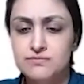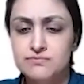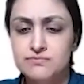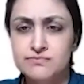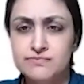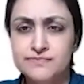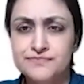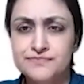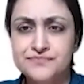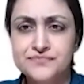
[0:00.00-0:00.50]

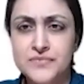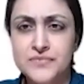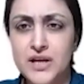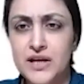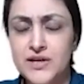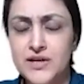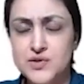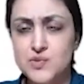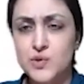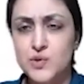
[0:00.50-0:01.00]
Mm
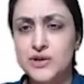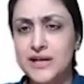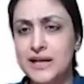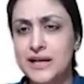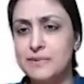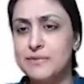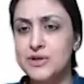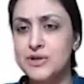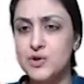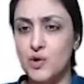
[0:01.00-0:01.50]
is what
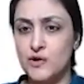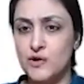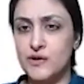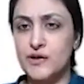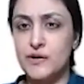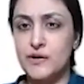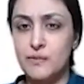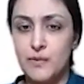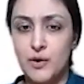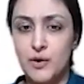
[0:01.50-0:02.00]
I'll be
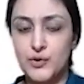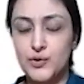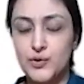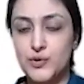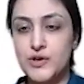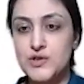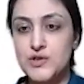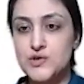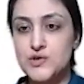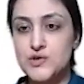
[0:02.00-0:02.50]
talking about.
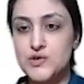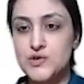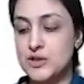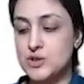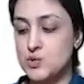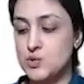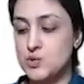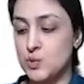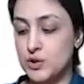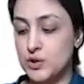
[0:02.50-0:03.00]
Okay, so
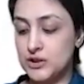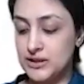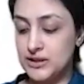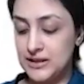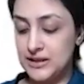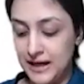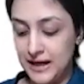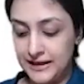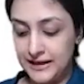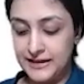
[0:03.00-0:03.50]
that's what
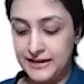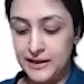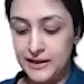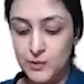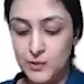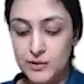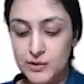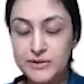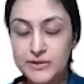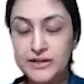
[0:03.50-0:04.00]
the idea
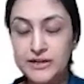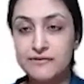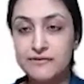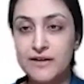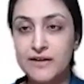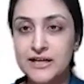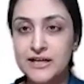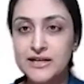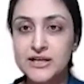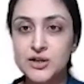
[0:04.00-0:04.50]
will be
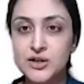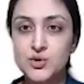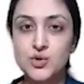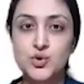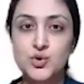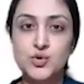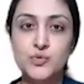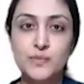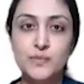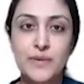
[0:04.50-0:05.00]
divided into
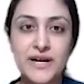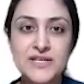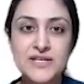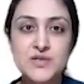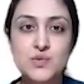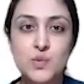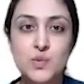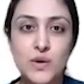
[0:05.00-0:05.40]
two parts.